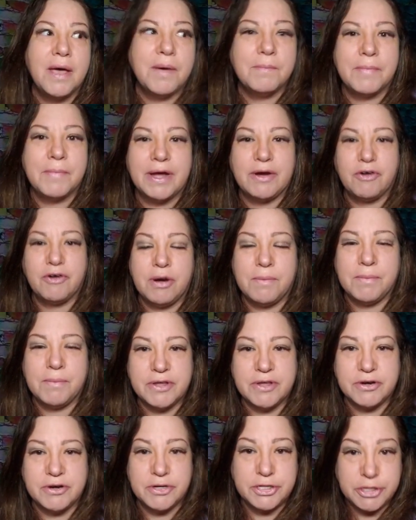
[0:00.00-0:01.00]
my
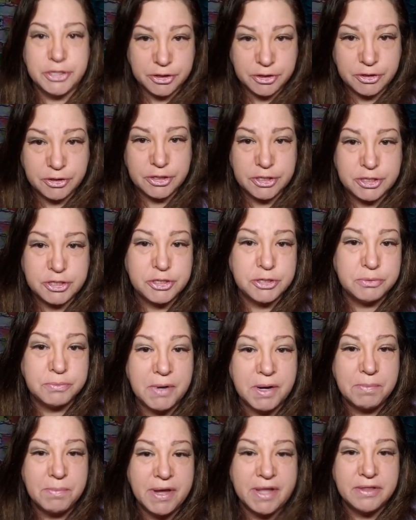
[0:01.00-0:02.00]
grandmother turned to my
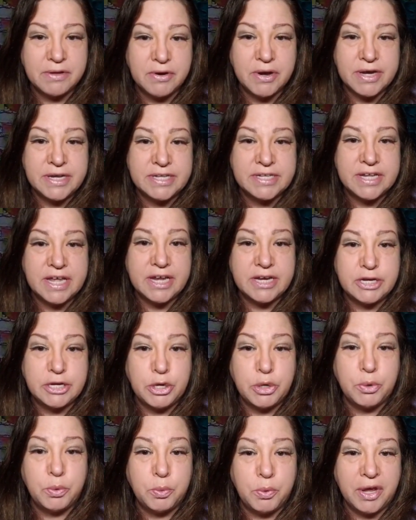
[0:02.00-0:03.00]
mother and said,
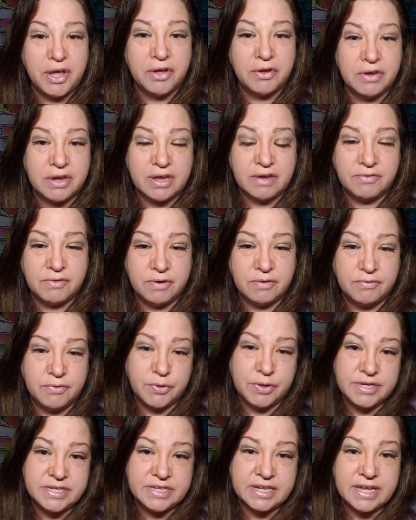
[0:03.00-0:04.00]
you will give her
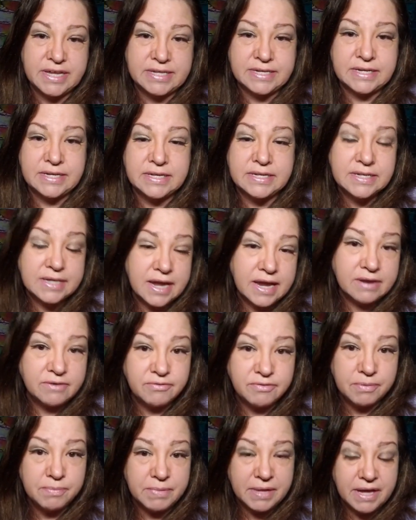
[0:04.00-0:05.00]
voice lessons. And
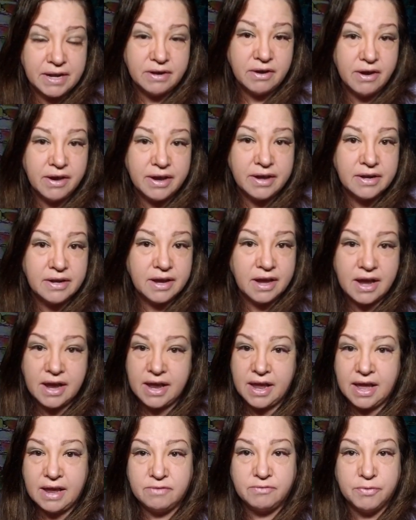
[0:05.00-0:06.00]
from then on, I
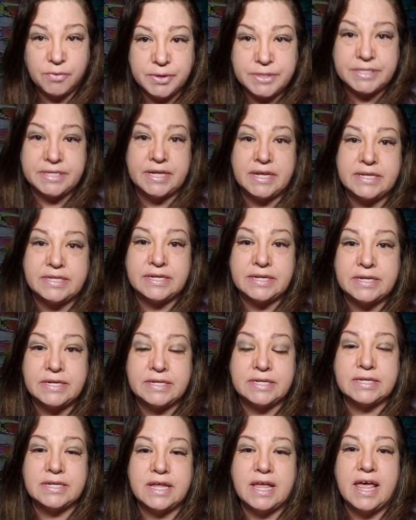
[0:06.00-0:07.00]
had voice
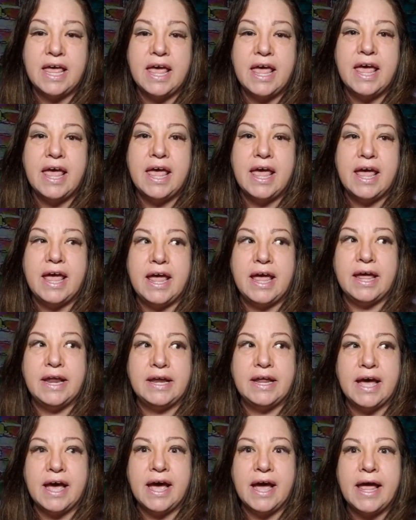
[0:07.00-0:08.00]
lessons. And
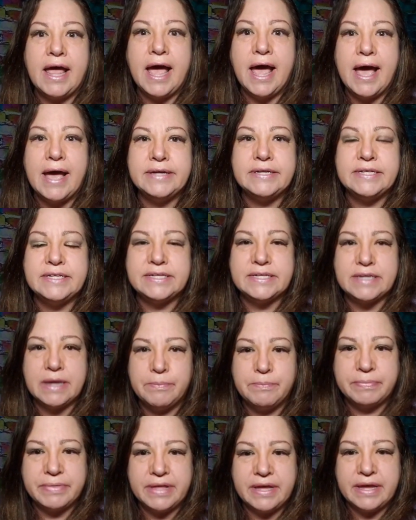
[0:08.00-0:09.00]
I had
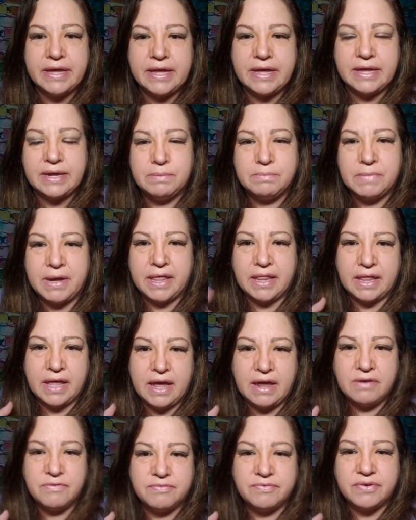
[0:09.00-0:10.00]
something in my
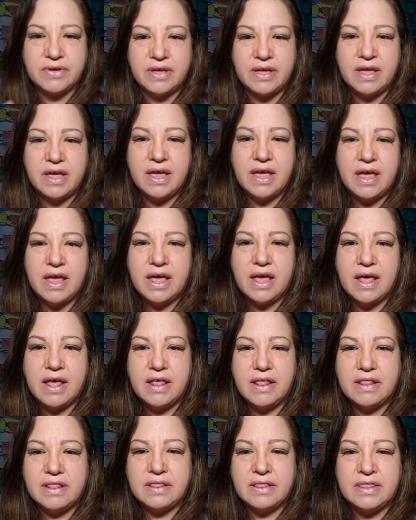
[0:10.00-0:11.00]
life
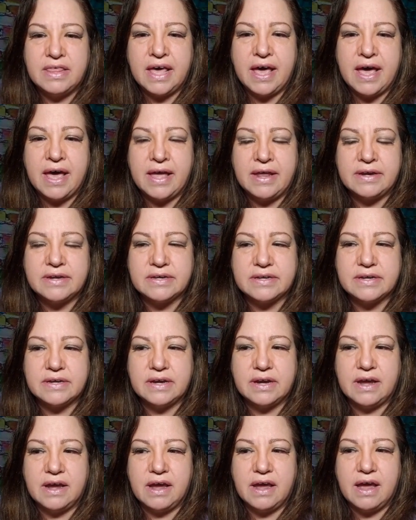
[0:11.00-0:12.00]
that
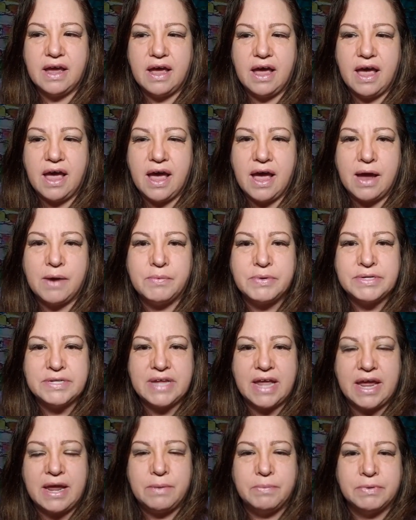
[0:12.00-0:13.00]
I was
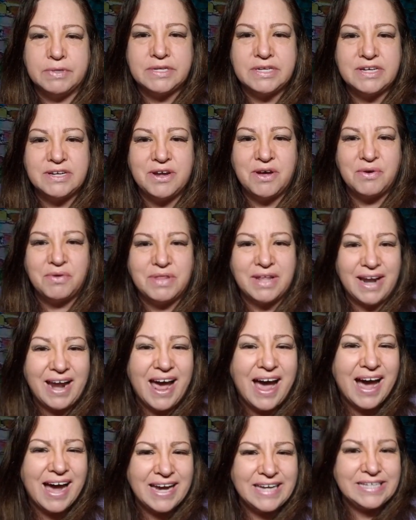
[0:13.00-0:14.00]
able to know that
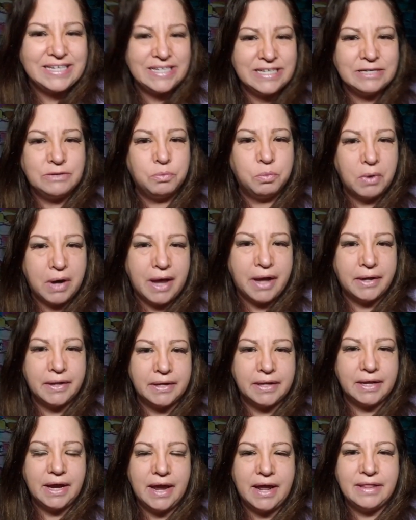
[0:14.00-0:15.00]
I did well.
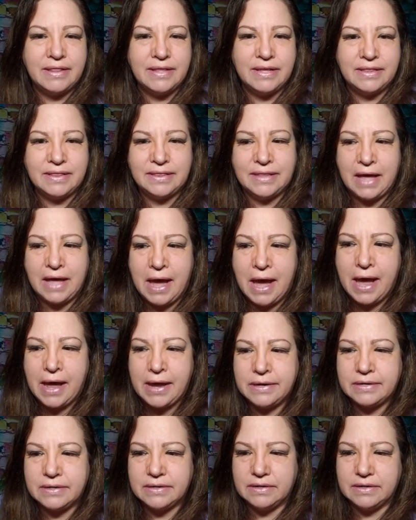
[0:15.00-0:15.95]
and that